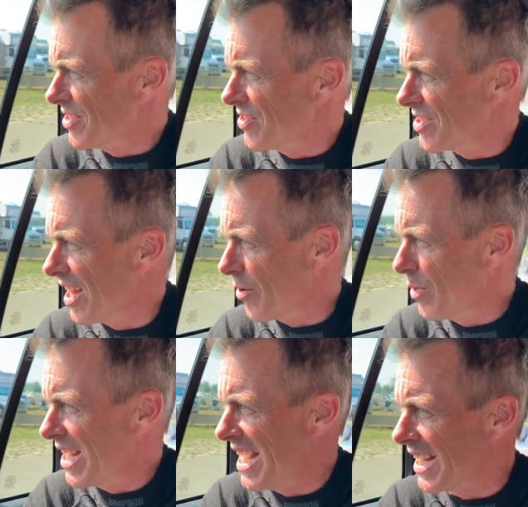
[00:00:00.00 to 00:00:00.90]
It's like
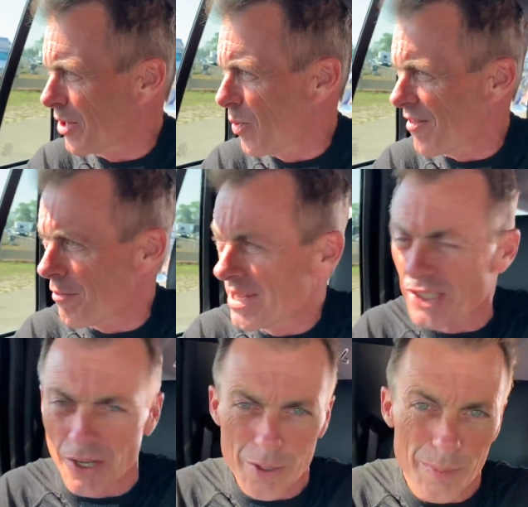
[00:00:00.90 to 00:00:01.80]
we can't get away from
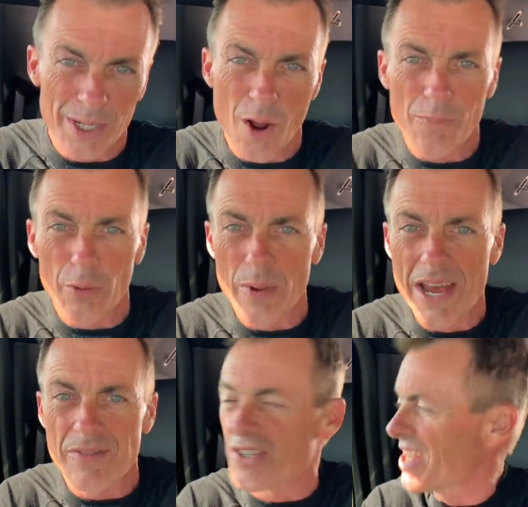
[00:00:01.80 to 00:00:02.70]
each other, but hopefully we
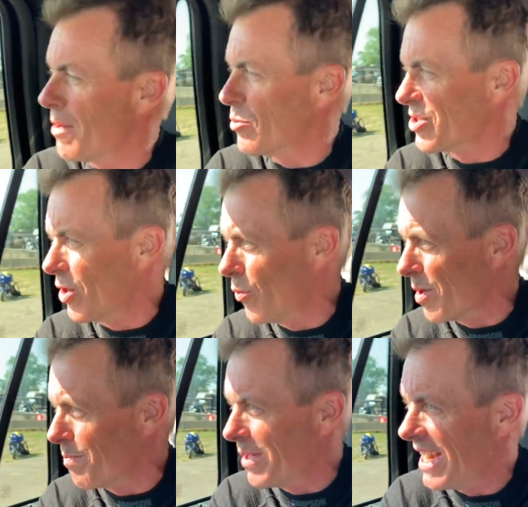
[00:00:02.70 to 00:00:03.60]
have the same result
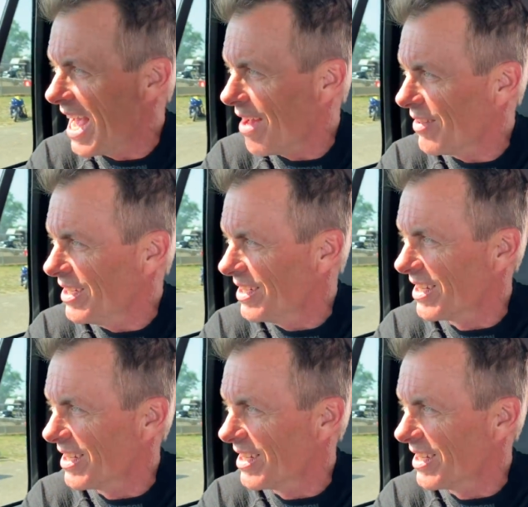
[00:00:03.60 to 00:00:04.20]
we've been having.